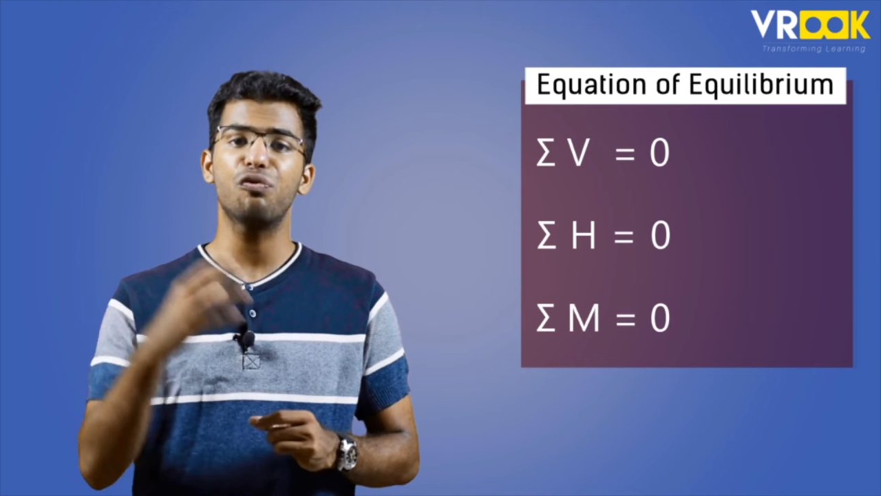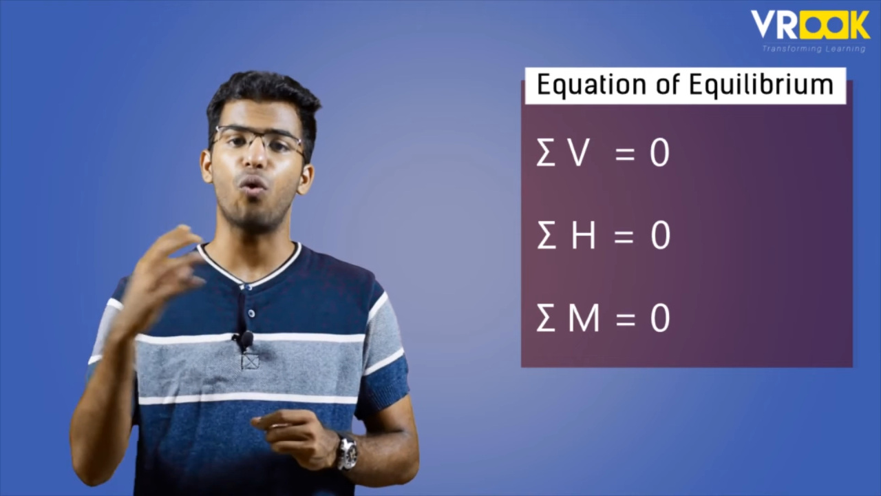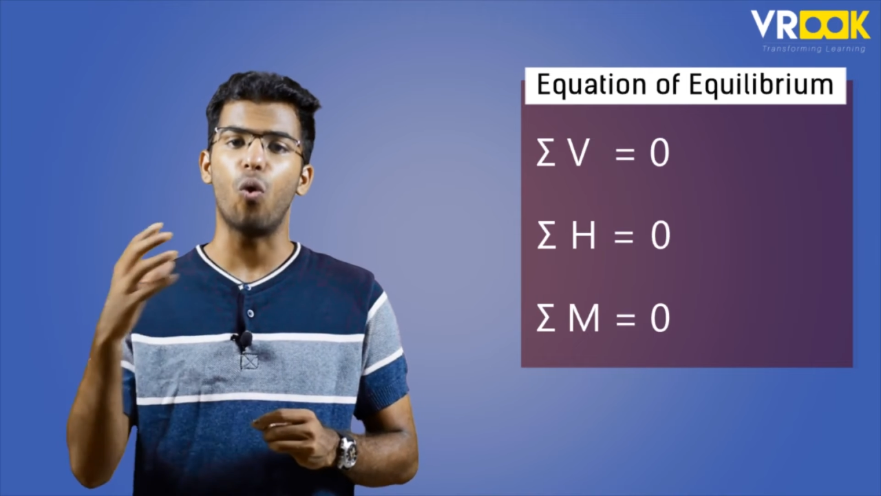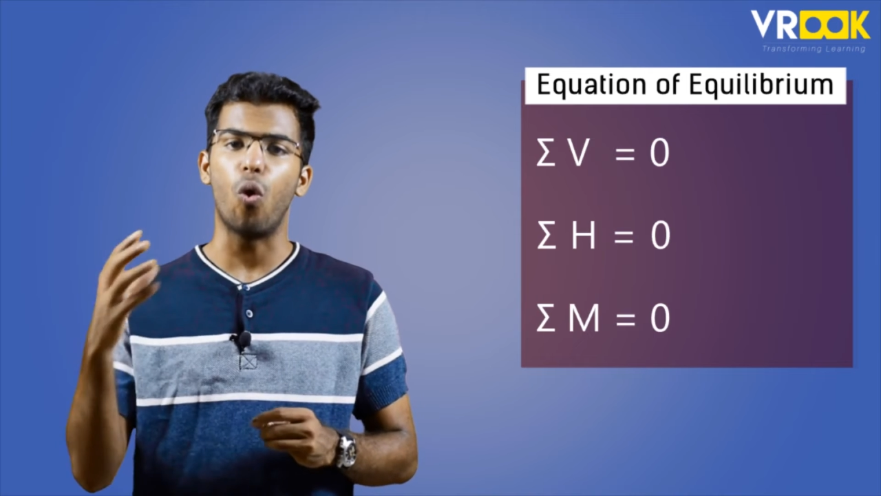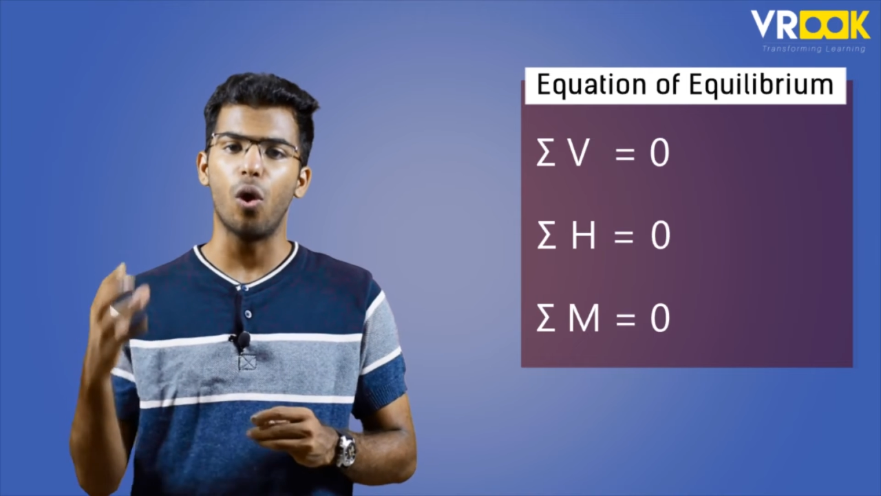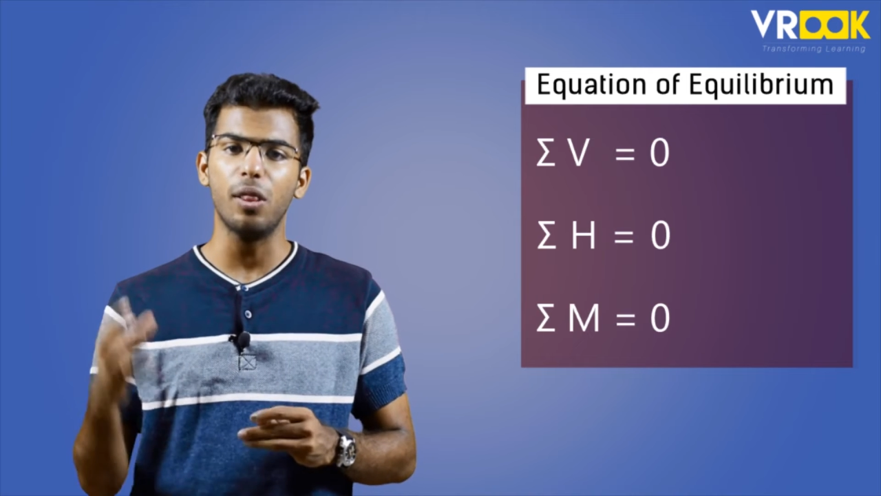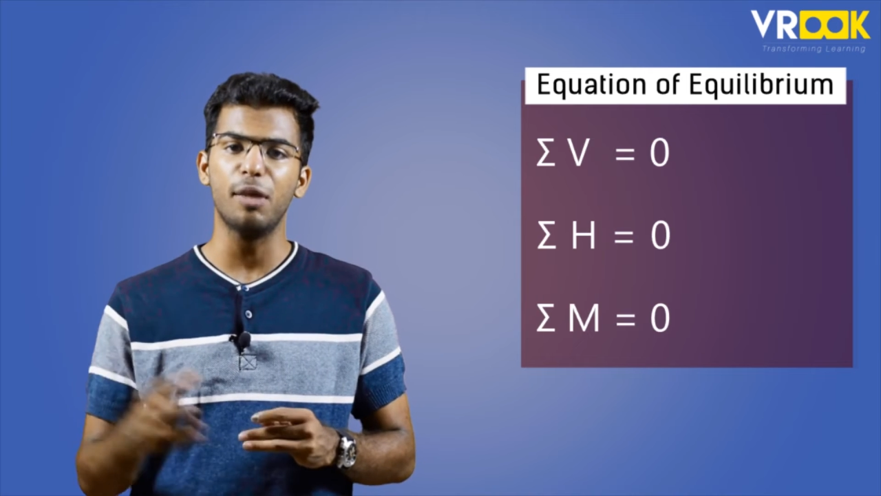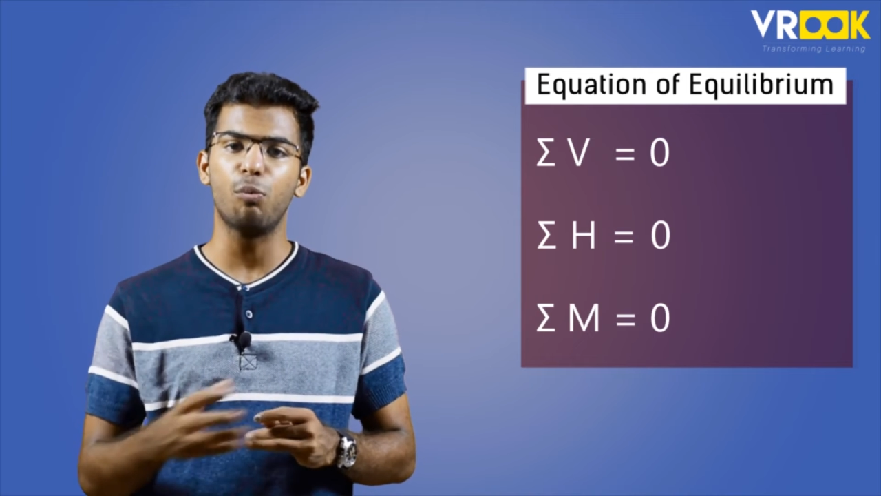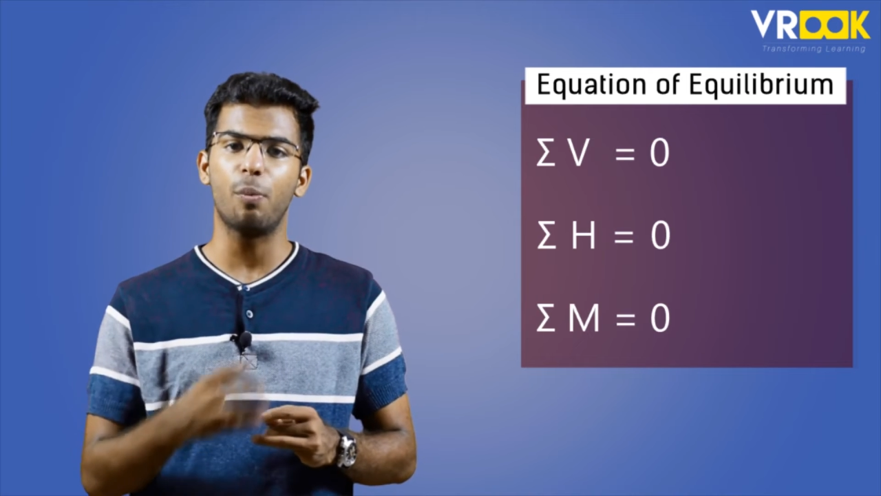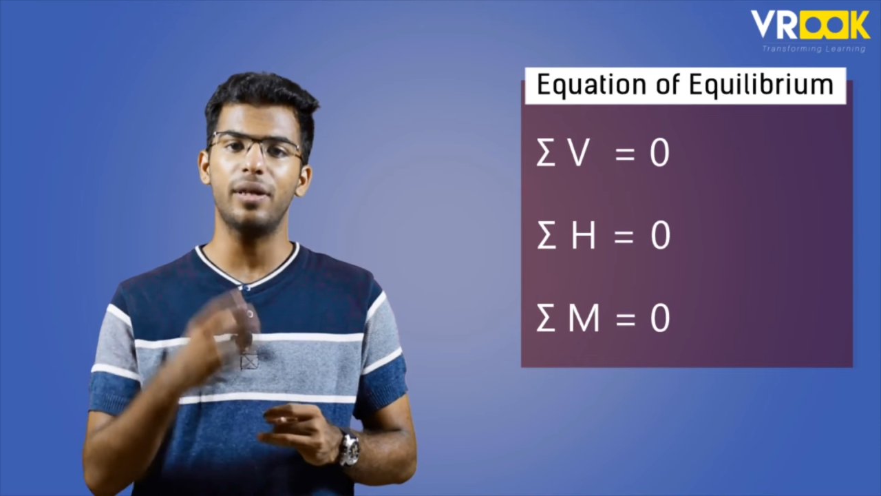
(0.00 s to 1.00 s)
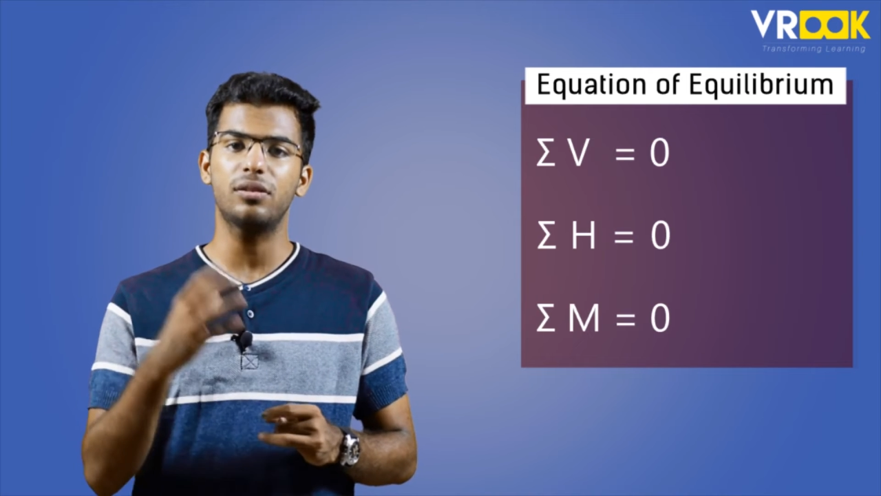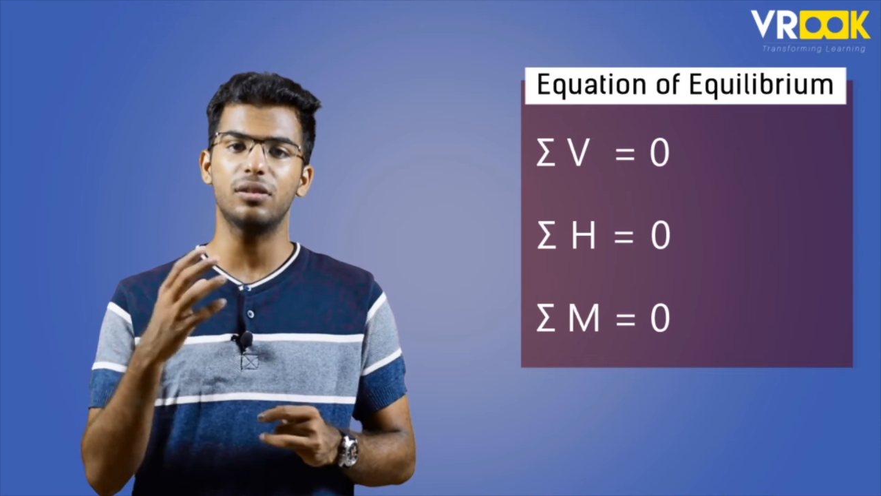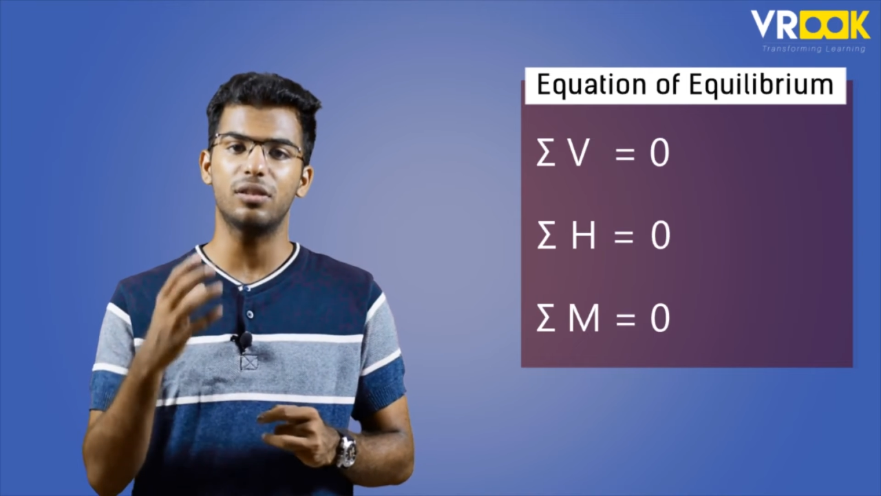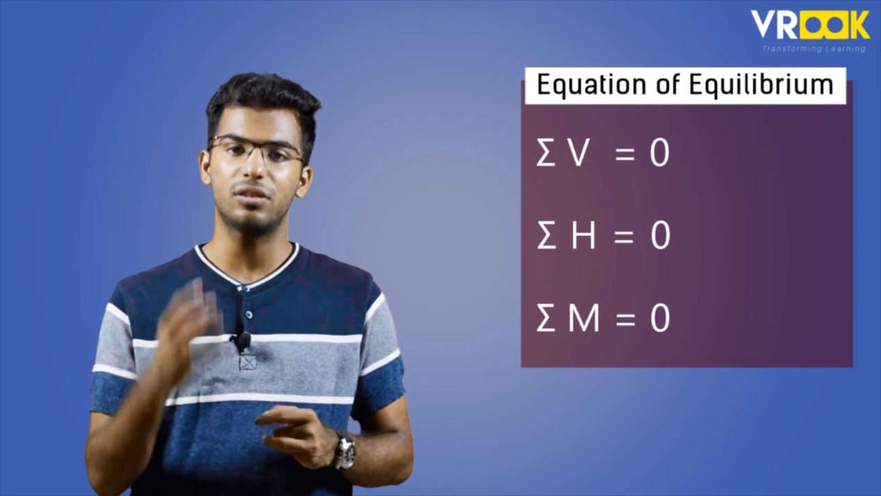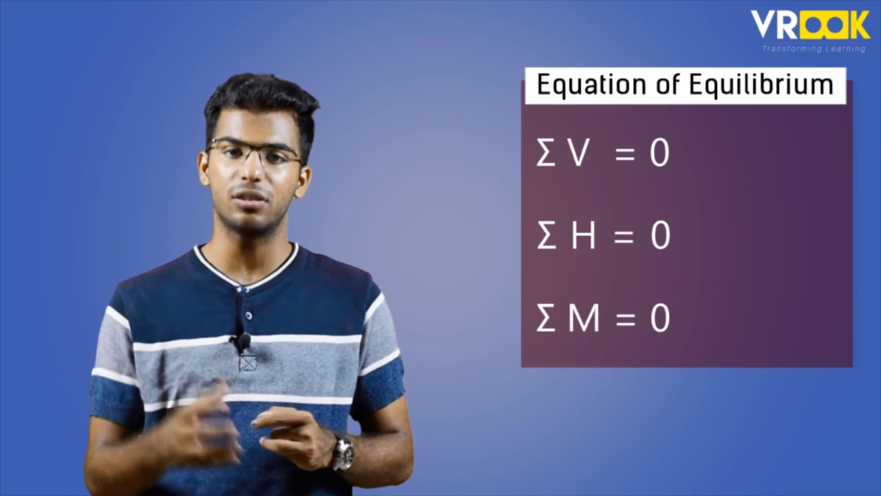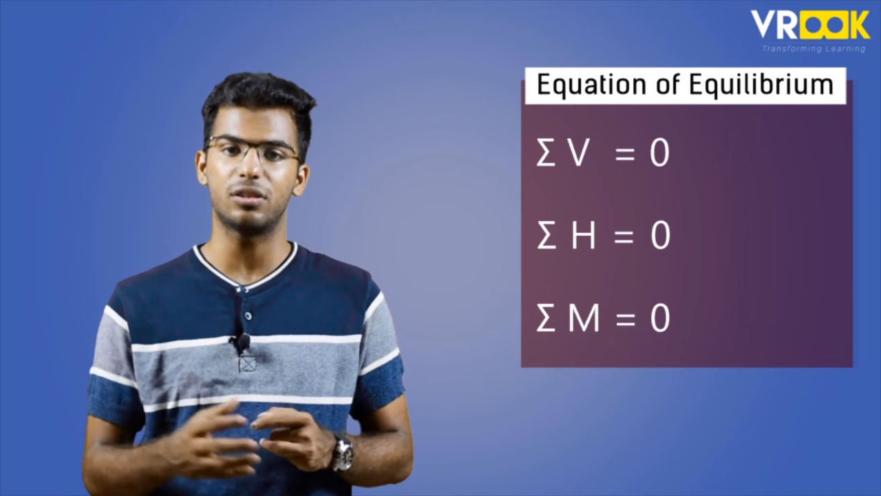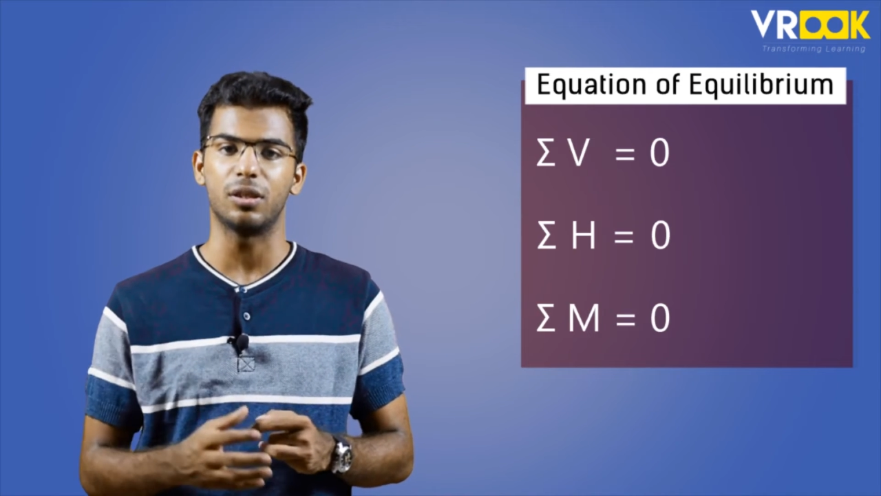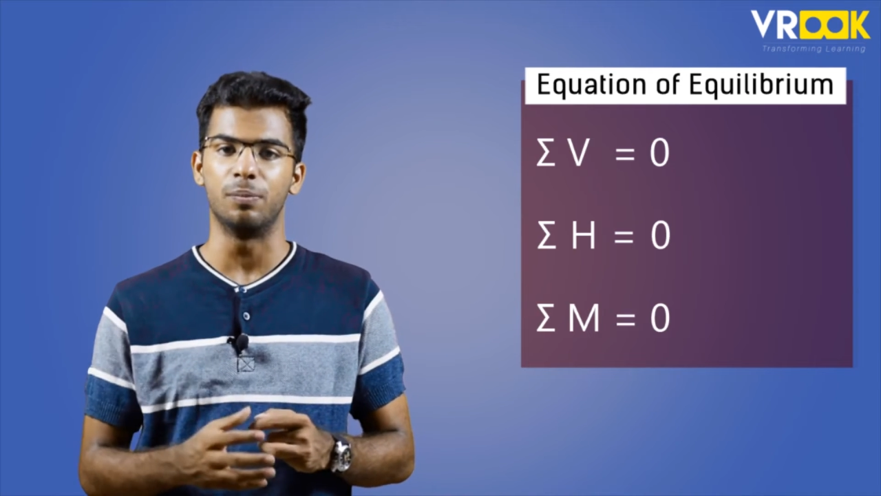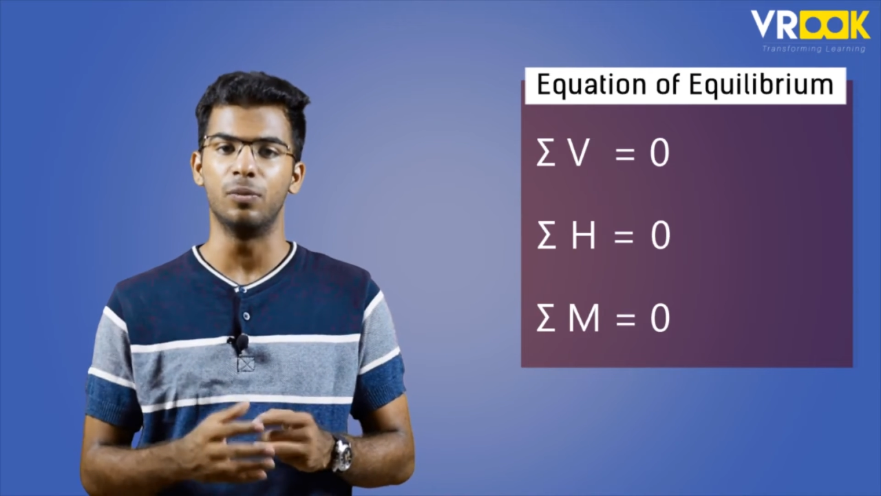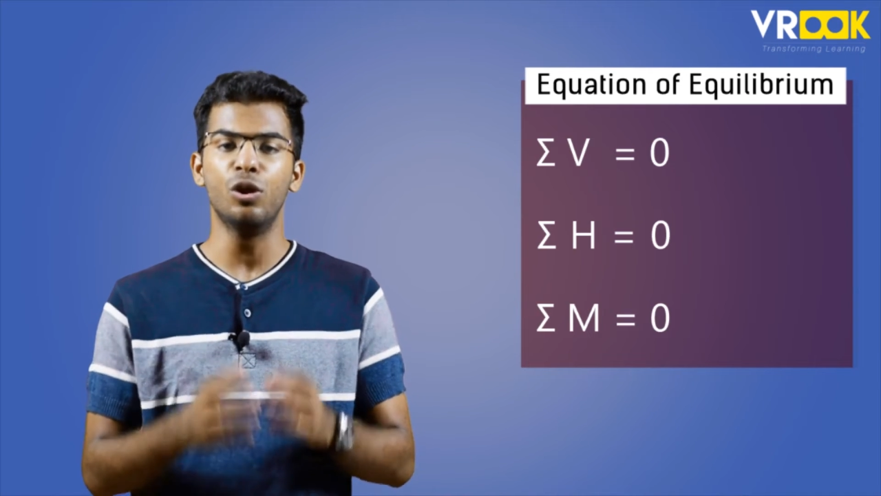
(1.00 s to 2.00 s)
of all the moments in the
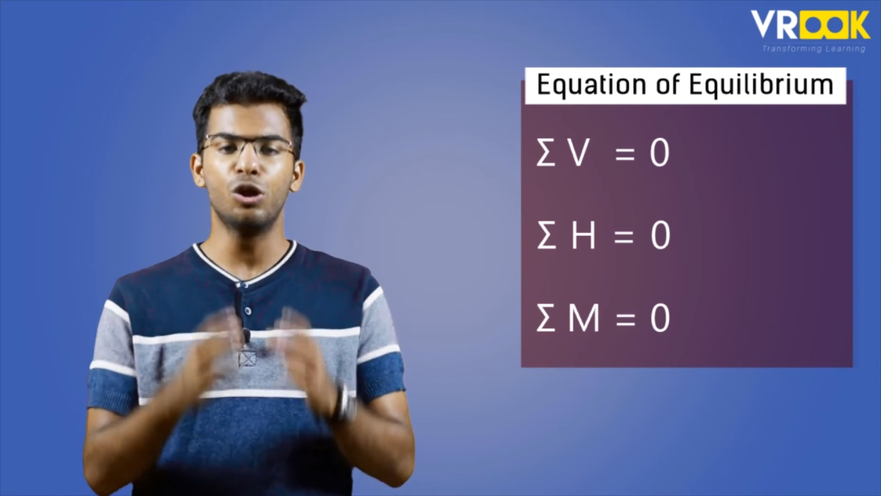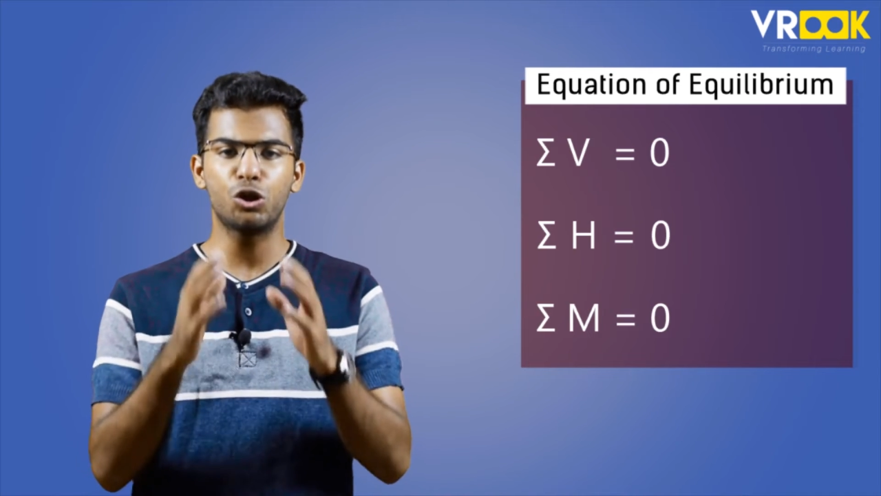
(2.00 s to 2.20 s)
system